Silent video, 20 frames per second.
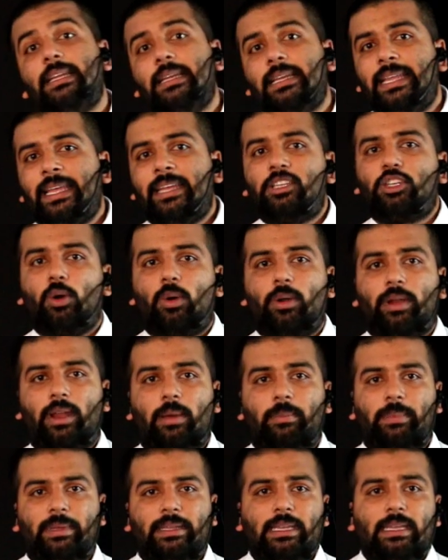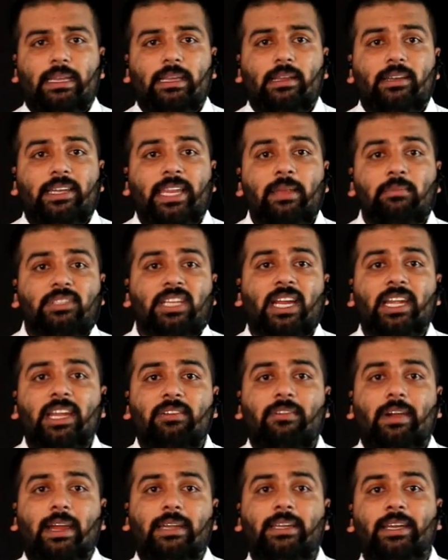league tournament. Teams are
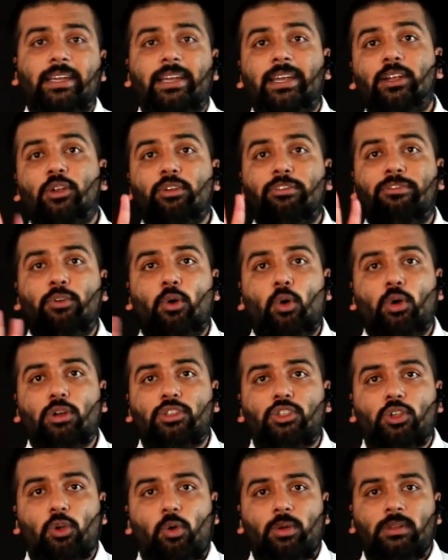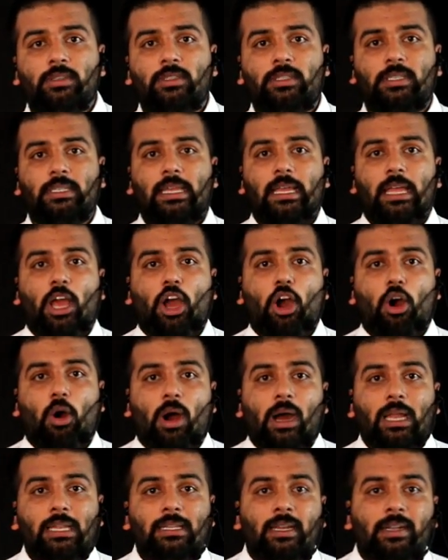divided into four zones.
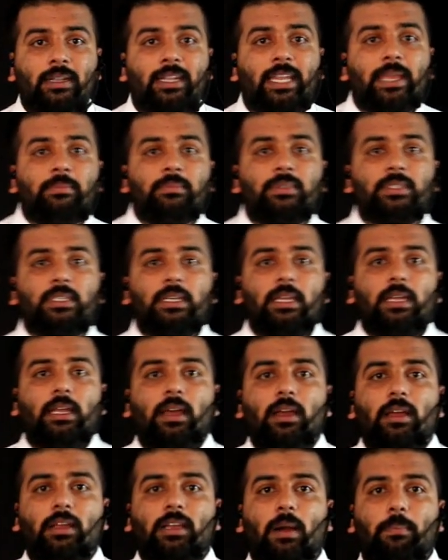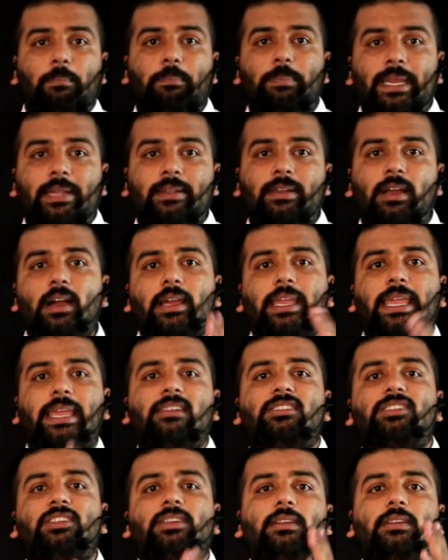All the teams compete
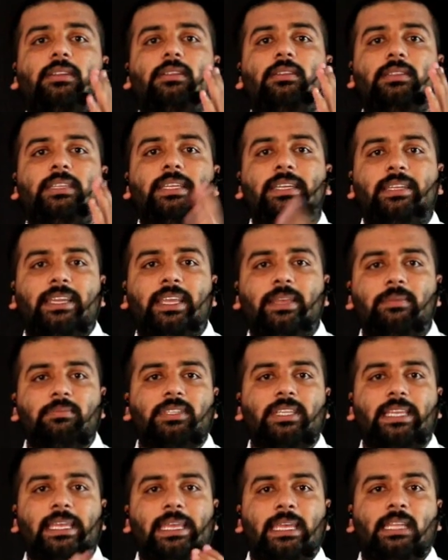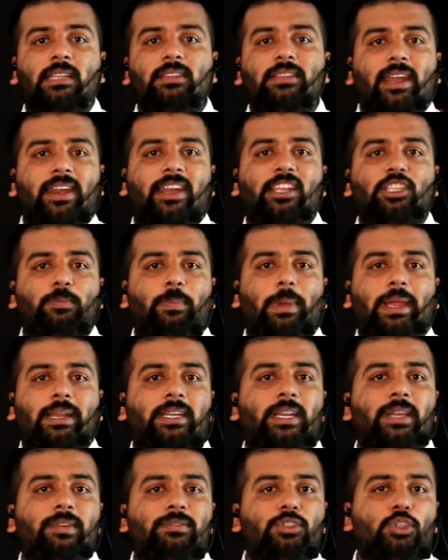against the teams in their
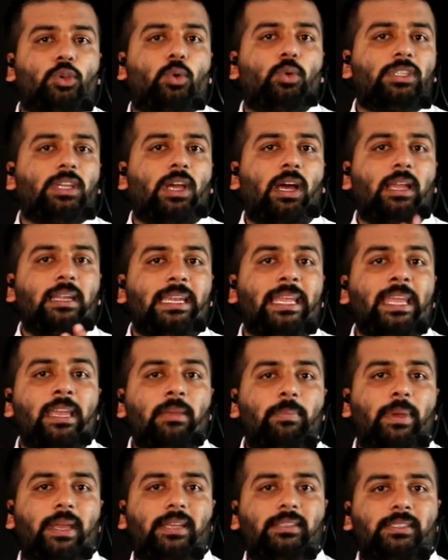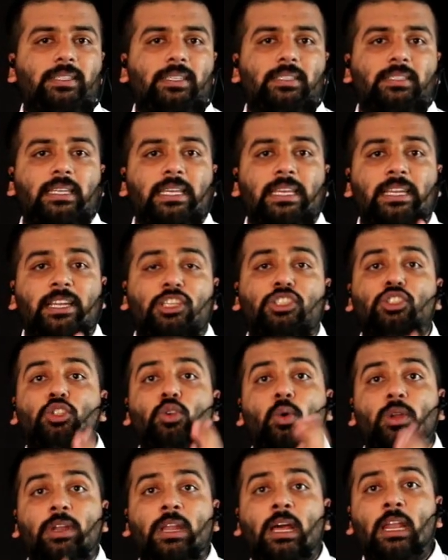respective zones, a league basis in a
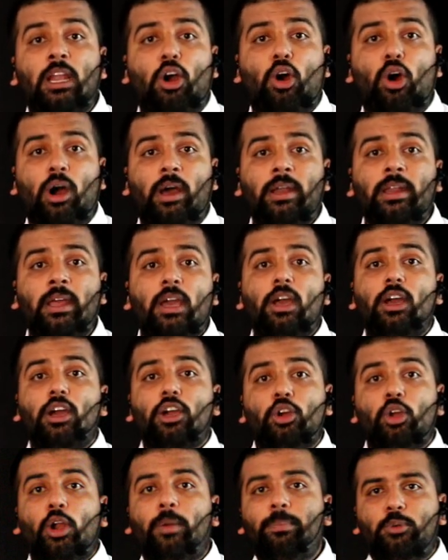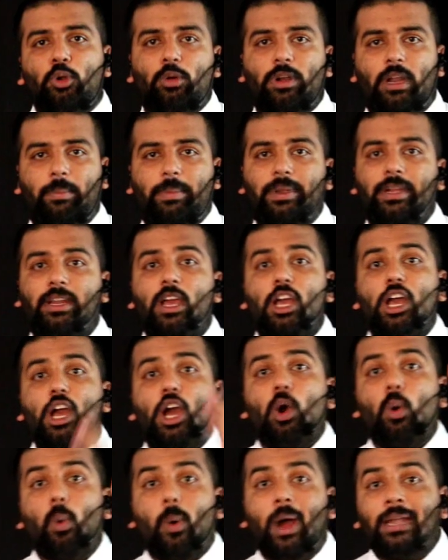zonal or group tournament.
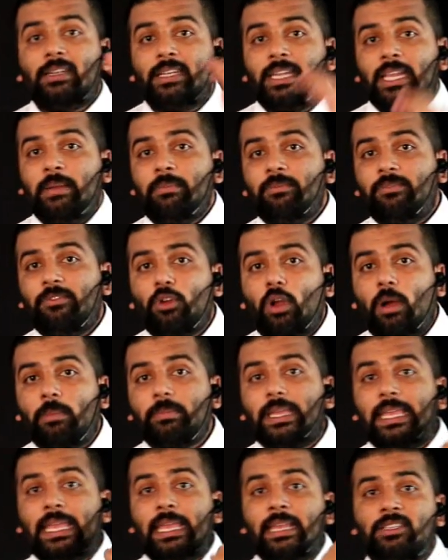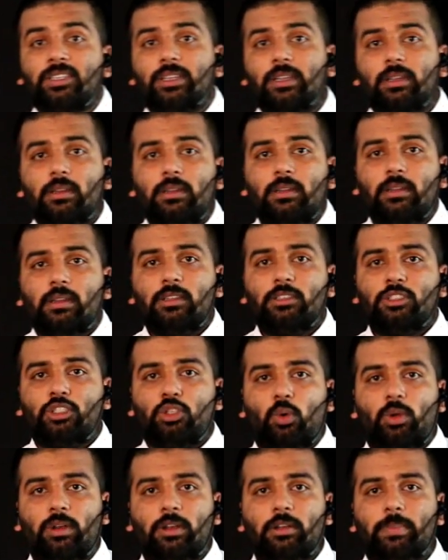One team from each
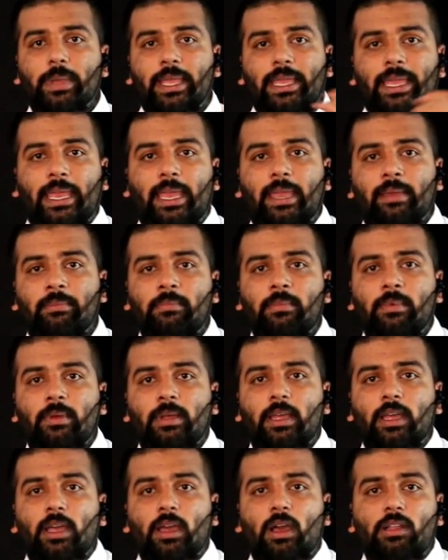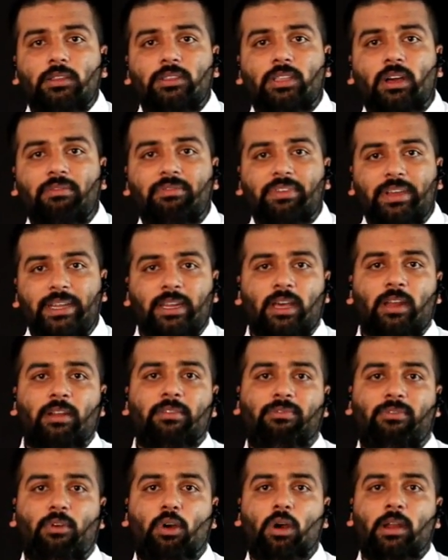zone became the winner
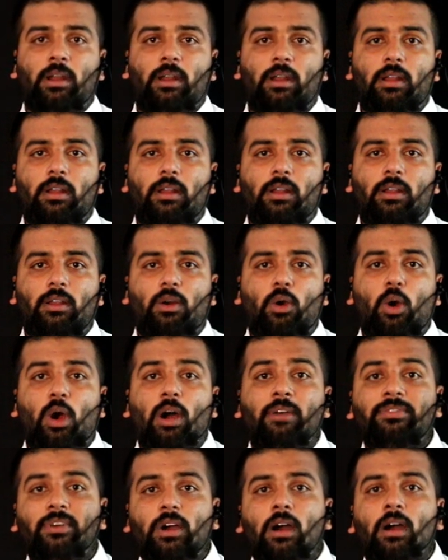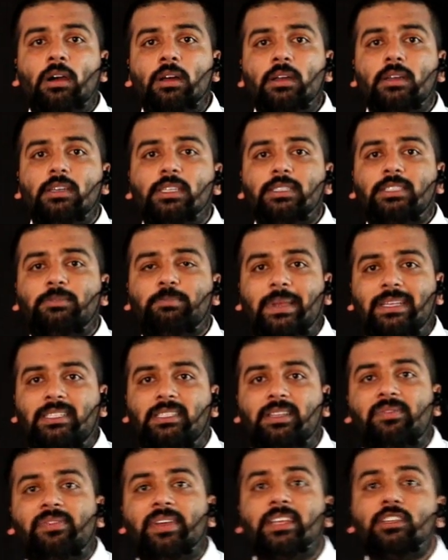of a
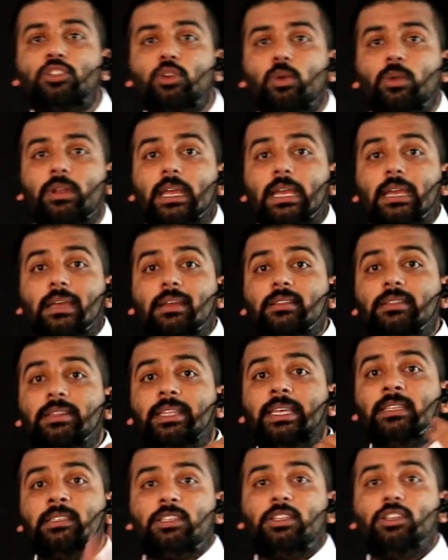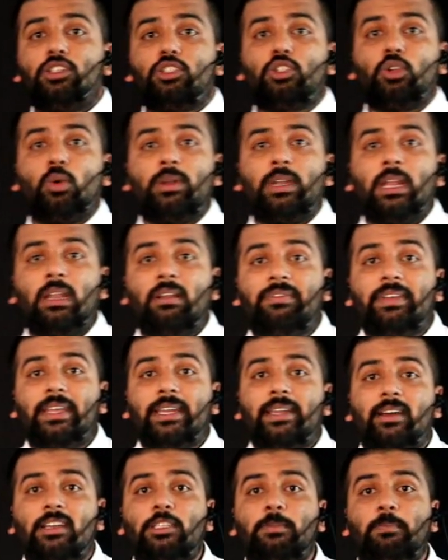specific zone. These zonal
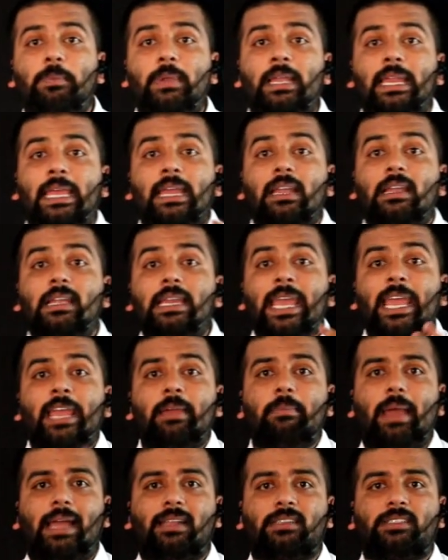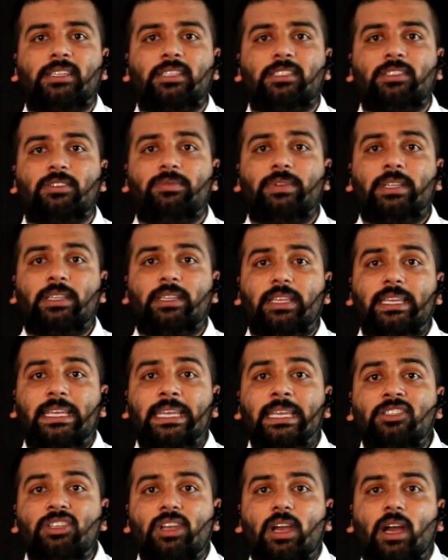winners play league matches with
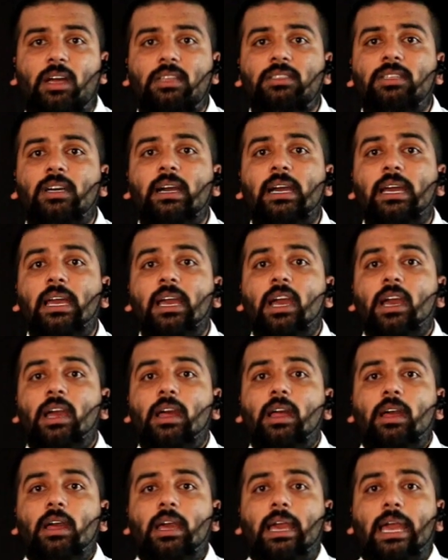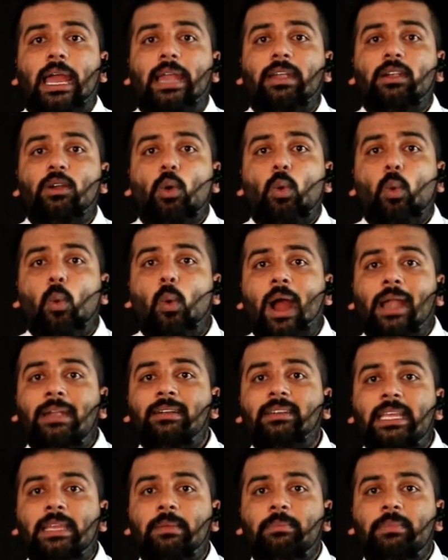each other, and
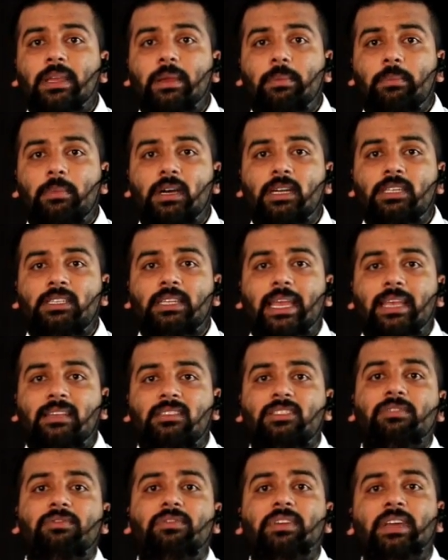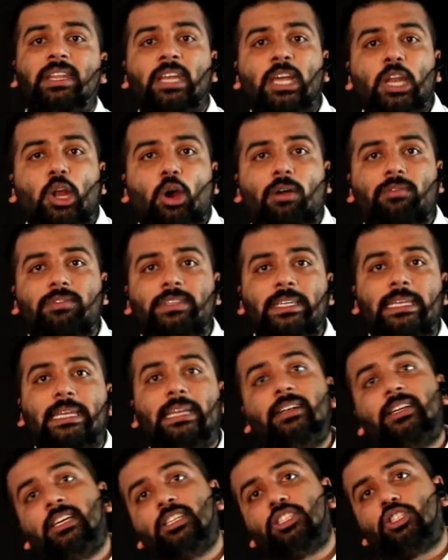one team emerged as the winner of the
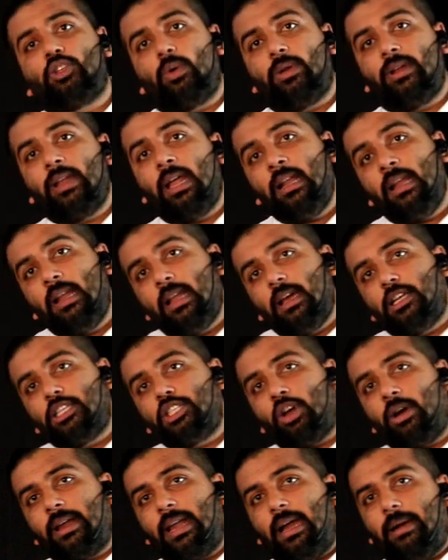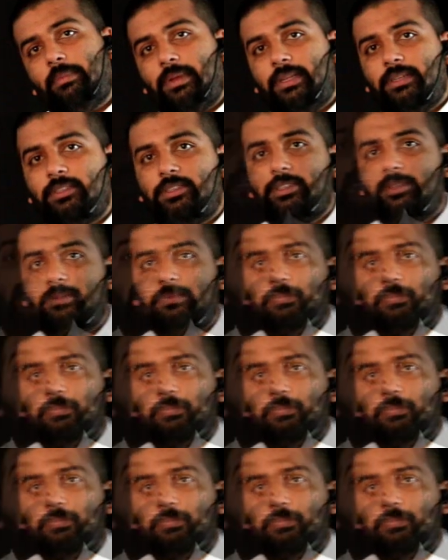interzonal tournament.